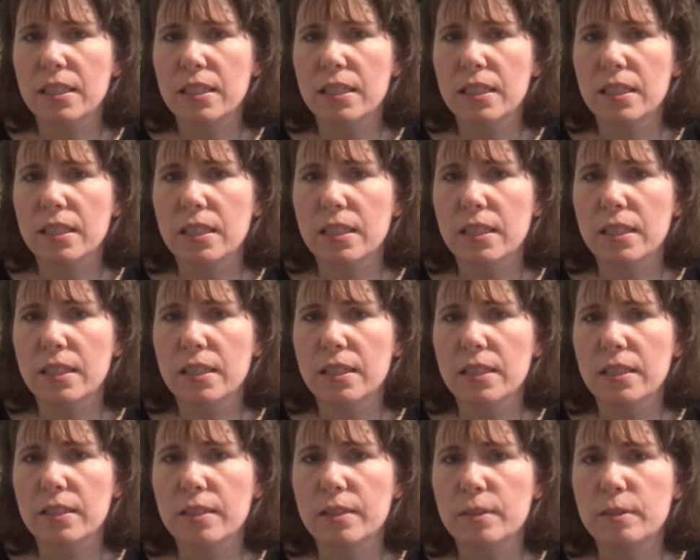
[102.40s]

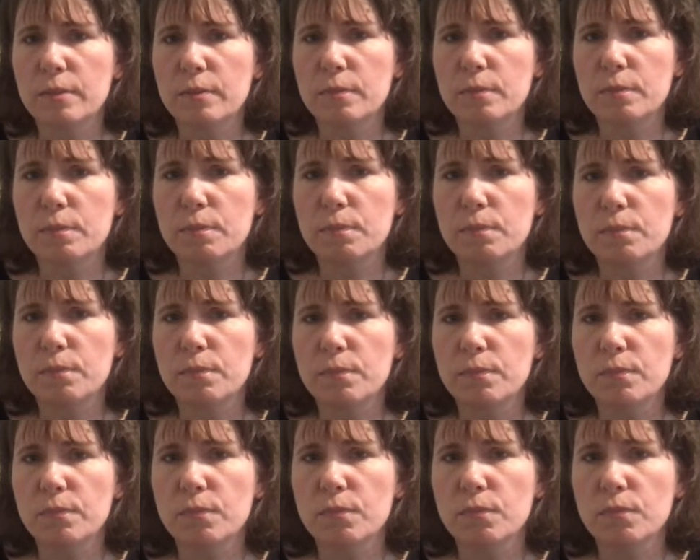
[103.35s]

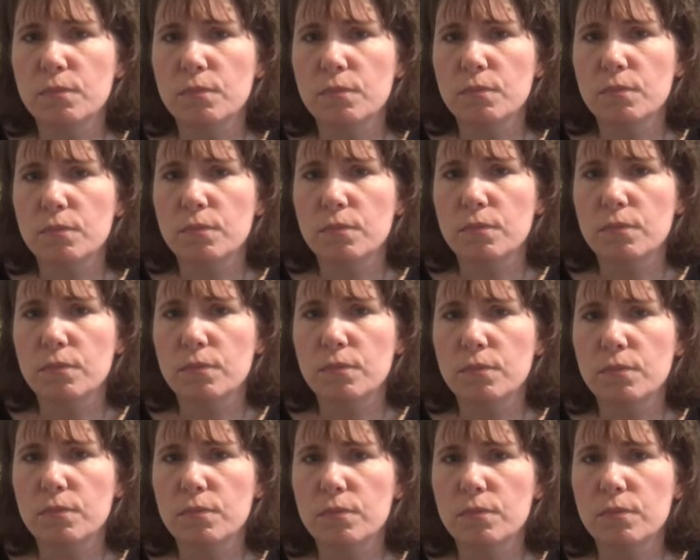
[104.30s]

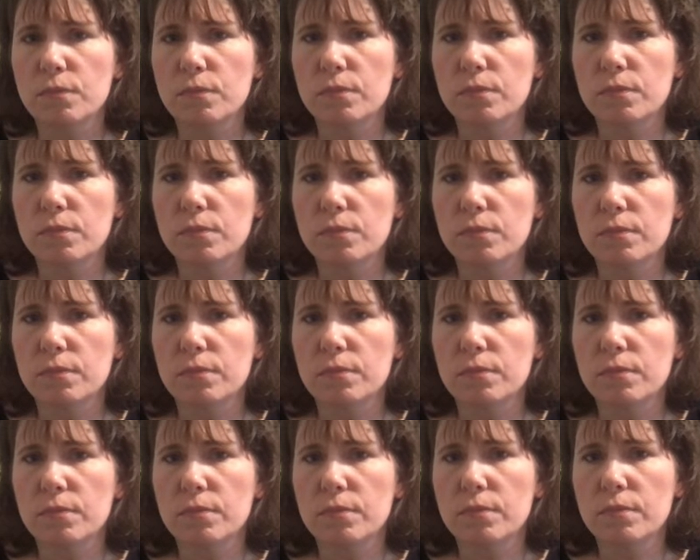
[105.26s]

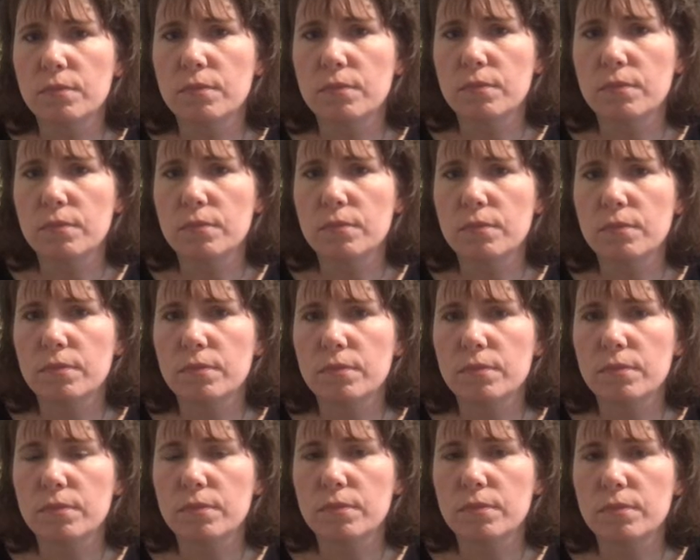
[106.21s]

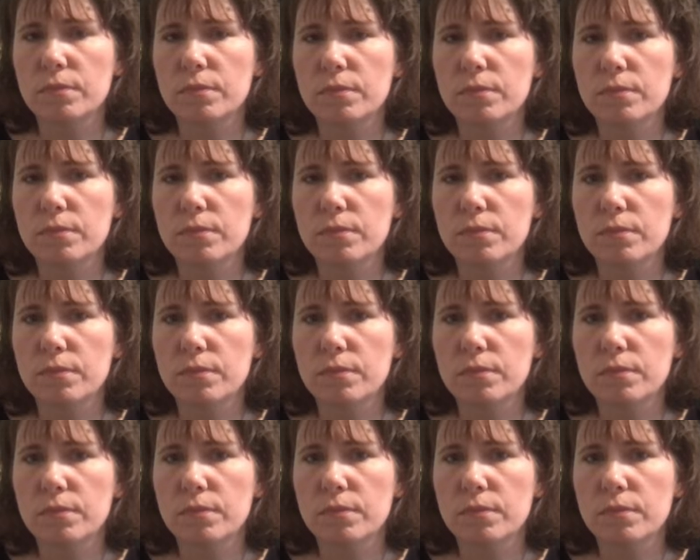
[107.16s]
(not speaking)